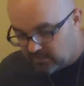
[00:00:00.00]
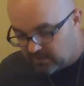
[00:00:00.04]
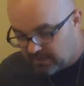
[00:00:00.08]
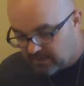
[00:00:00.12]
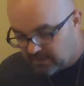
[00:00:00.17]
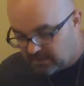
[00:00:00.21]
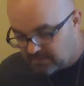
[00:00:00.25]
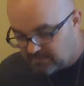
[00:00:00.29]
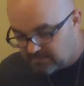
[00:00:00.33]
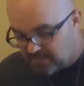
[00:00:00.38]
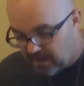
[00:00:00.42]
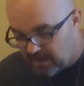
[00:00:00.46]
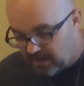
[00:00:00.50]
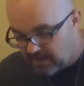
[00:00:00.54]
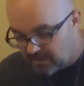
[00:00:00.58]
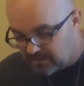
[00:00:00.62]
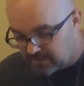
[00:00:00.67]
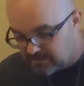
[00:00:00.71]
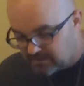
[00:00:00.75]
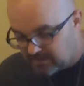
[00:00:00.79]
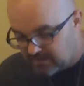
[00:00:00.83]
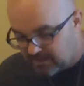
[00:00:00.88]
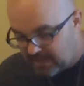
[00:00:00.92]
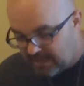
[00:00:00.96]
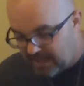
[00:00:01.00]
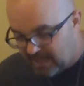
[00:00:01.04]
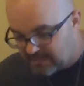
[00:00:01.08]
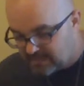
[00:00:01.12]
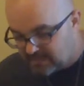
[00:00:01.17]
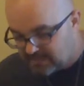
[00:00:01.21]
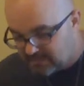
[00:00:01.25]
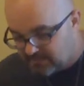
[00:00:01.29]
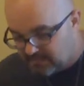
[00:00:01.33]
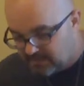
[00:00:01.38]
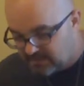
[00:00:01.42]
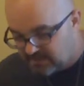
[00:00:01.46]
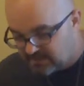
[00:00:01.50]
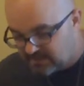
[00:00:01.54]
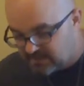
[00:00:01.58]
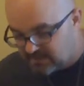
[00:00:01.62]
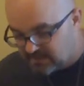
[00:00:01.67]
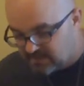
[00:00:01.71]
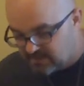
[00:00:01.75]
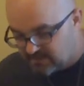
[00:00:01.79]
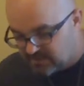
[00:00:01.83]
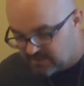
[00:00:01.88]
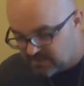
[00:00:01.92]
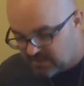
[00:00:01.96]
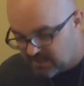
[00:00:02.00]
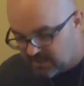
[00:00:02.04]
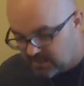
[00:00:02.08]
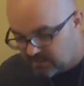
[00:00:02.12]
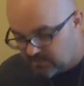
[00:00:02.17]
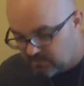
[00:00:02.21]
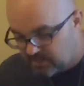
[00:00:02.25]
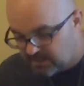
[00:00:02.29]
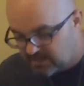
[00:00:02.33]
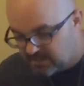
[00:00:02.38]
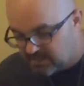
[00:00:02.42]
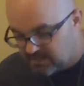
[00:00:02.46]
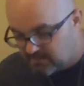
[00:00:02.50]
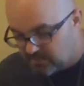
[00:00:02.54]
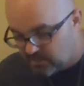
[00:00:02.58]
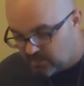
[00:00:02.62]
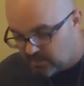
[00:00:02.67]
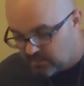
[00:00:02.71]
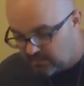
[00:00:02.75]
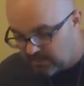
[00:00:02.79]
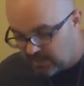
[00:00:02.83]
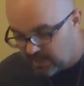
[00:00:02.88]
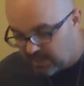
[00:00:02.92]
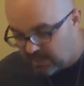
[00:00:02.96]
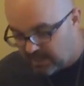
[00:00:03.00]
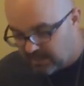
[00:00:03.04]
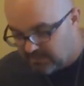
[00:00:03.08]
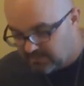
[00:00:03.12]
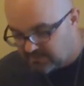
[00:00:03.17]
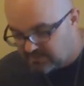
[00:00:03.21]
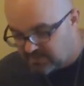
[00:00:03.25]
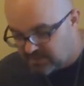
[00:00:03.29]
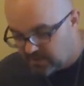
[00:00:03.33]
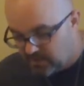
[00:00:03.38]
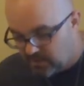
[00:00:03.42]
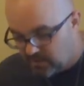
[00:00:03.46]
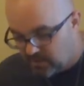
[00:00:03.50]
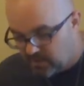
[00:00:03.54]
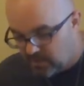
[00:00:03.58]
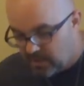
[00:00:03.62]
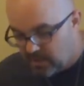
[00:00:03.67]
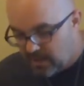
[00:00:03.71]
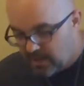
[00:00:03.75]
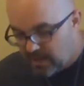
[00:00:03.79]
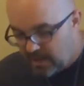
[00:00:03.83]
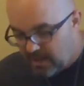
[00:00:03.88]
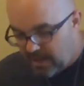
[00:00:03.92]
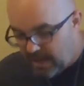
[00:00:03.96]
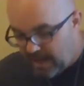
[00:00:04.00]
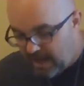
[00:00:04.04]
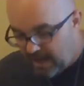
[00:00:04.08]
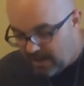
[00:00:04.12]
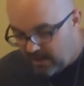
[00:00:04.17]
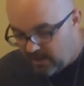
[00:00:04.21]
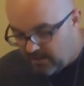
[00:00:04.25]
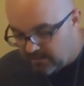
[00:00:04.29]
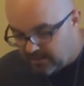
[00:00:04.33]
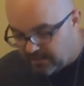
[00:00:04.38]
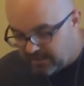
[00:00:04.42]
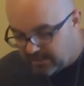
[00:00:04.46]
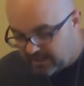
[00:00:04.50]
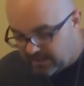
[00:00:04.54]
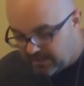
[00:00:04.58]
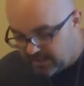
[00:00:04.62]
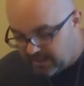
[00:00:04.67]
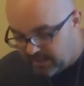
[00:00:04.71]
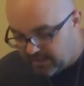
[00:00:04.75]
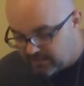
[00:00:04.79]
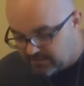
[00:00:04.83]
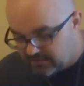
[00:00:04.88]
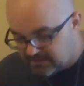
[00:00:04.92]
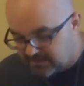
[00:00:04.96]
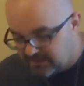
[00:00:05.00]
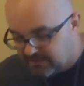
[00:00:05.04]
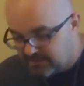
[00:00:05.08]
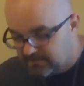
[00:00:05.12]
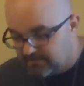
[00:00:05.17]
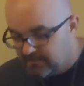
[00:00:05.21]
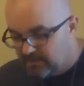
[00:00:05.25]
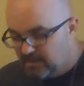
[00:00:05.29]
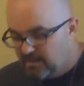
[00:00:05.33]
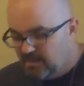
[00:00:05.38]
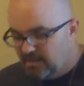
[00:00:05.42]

in his parents. They asked him, "Is this your son? Was he born blind? If so, how can he now see?"